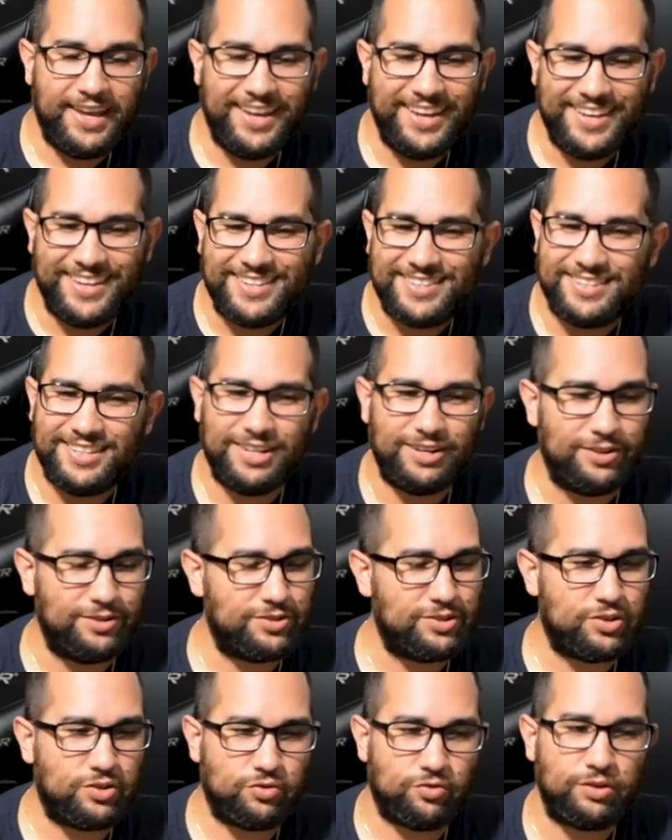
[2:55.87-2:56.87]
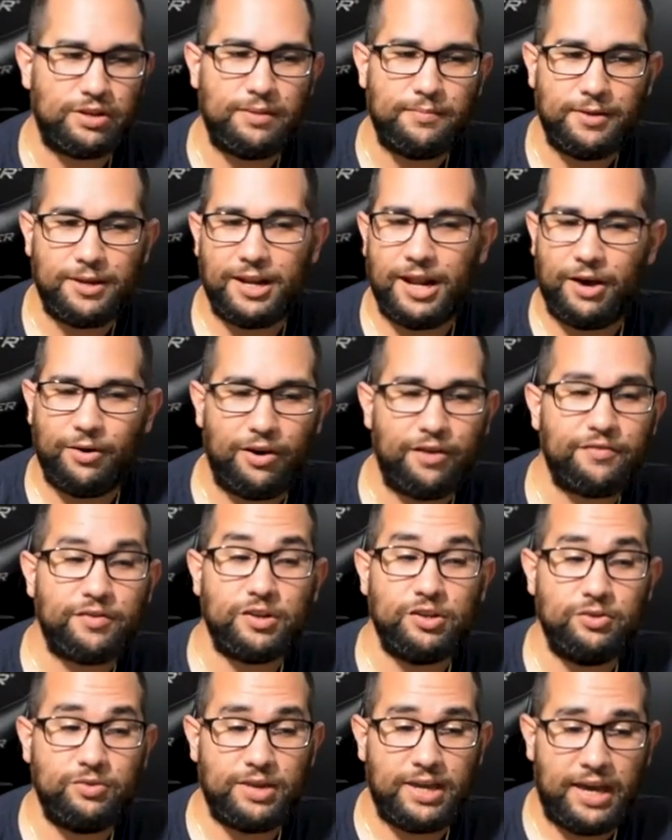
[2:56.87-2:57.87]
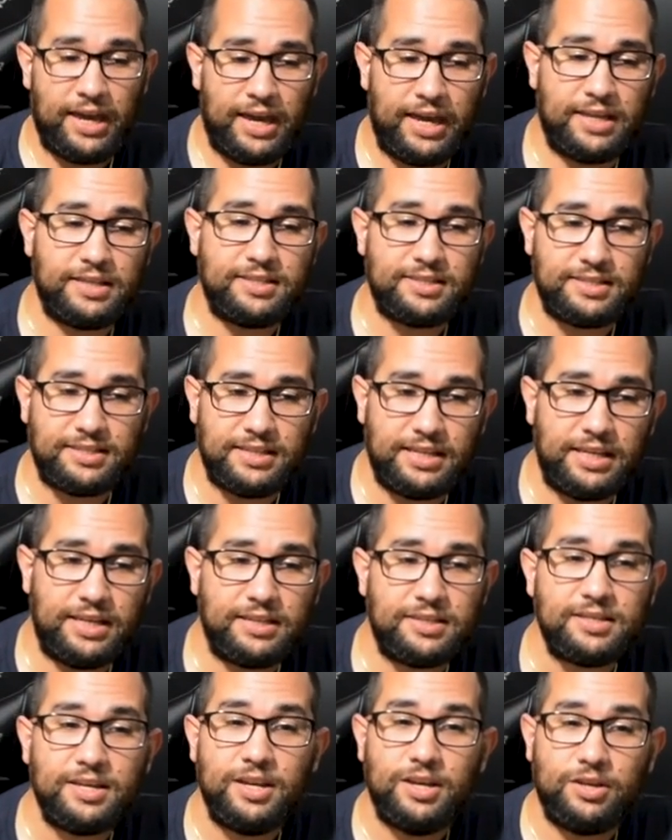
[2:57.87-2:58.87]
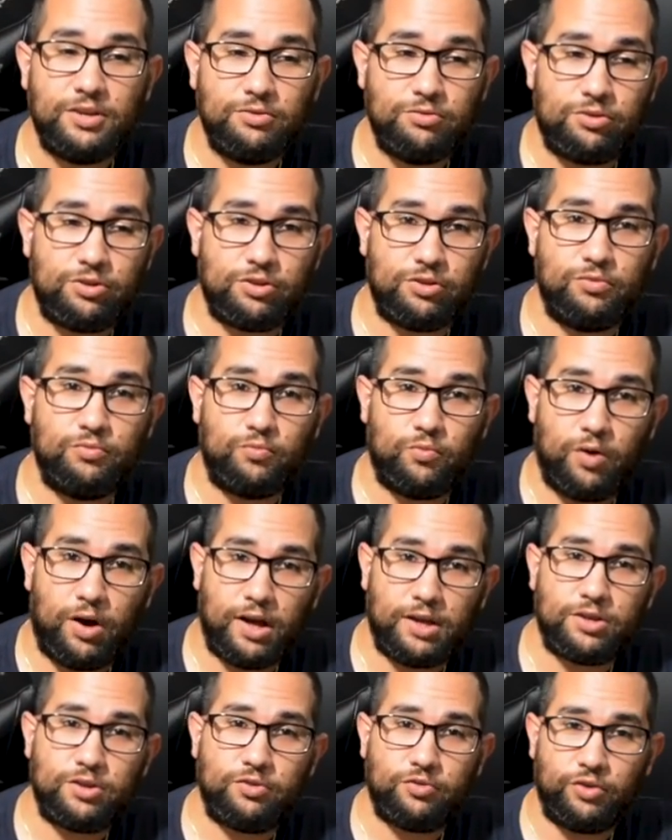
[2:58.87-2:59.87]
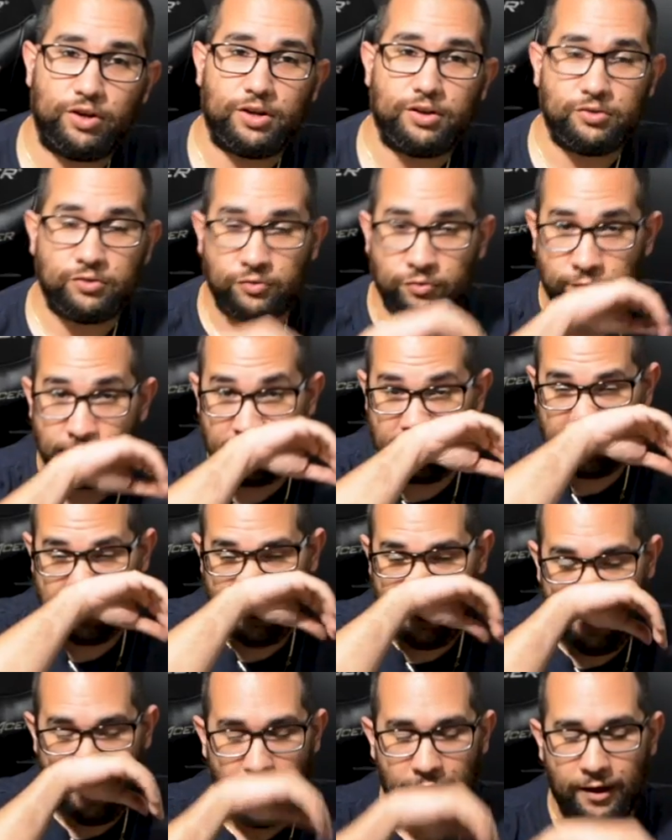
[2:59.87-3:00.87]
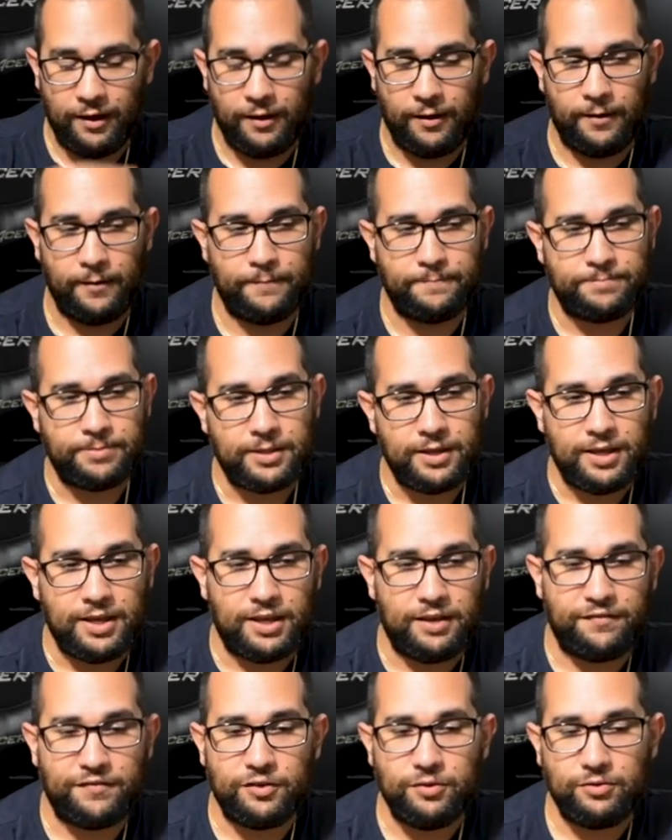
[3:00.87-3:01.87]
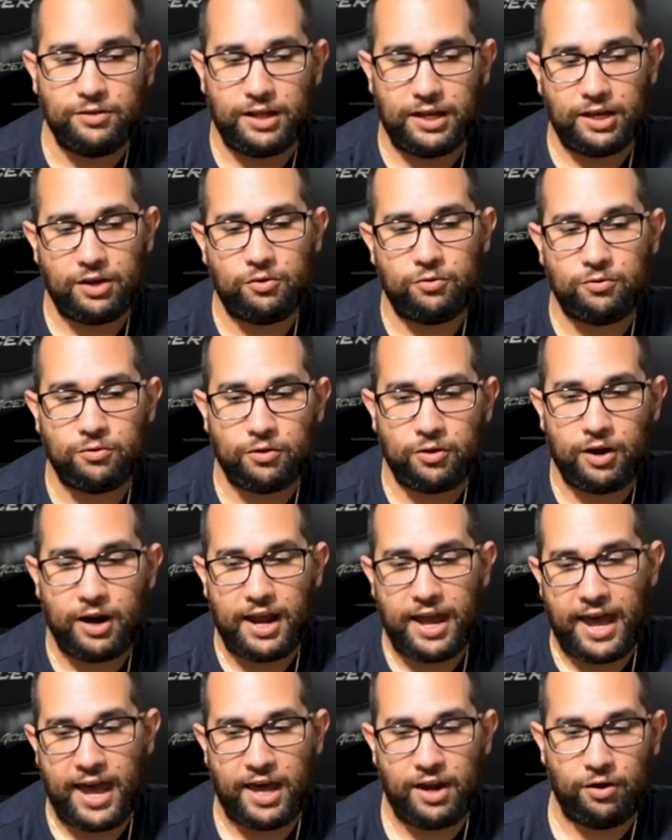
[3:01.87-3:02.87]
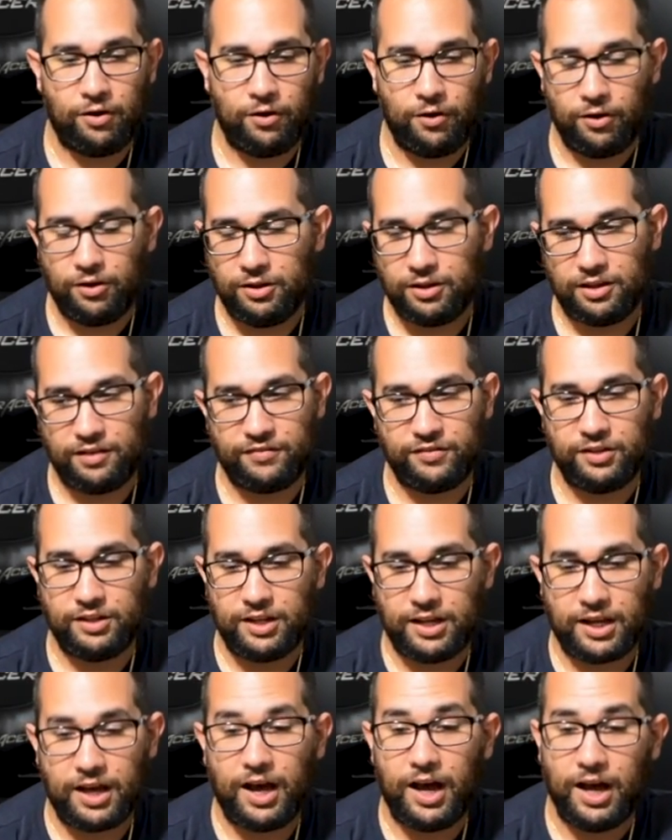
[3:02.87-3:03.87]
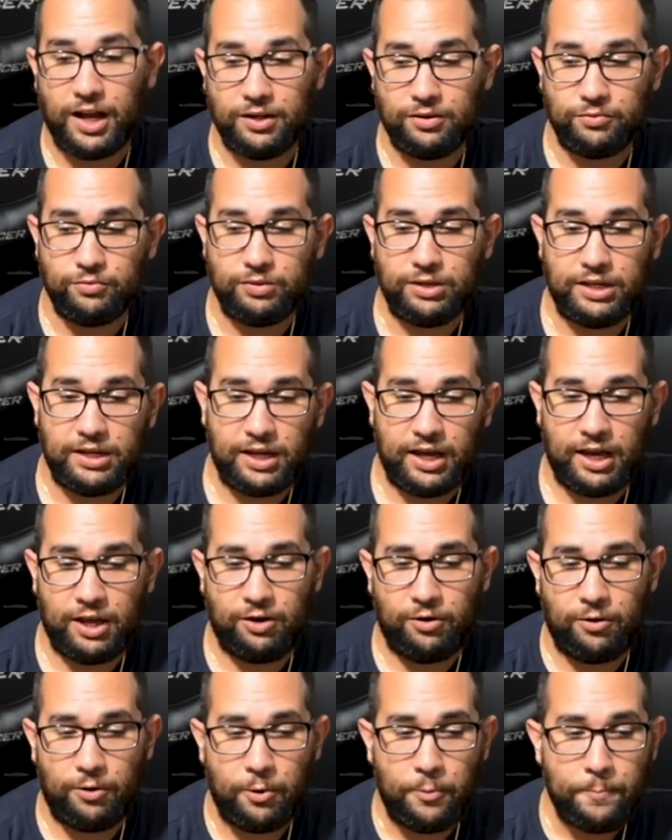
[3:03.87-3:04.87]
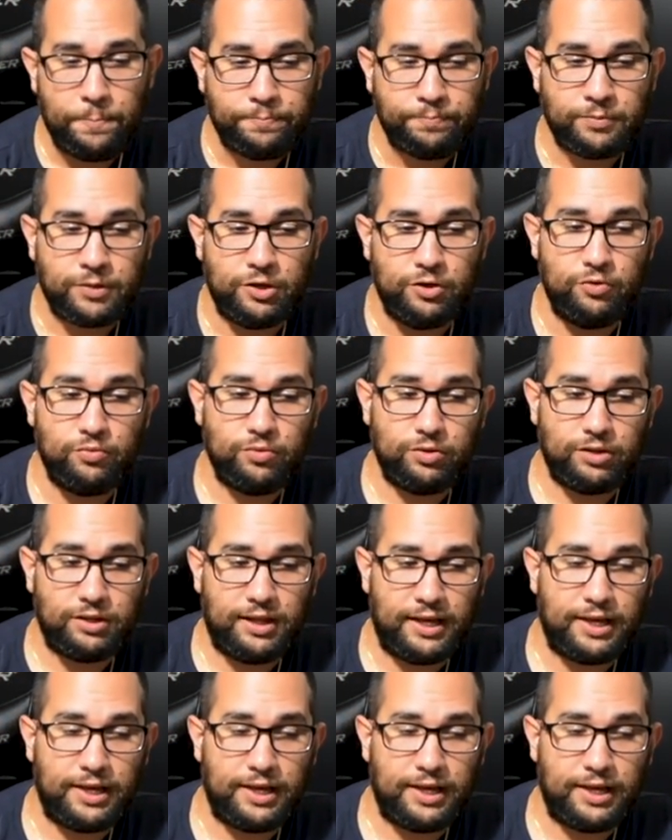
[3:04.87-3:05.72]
buy it, you know, stream it, however you can see it. You should watch Trick 'r Treat. Um, if you like horror at all, if you like Halloween at all, you